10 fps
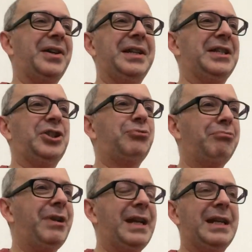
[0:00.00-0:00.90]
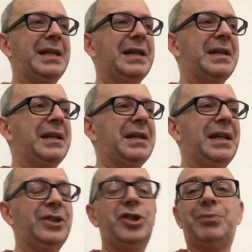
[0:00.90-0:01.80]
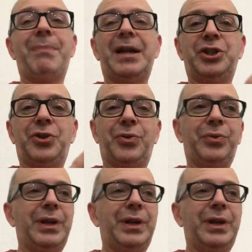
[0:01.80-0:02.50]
it just really is just magical.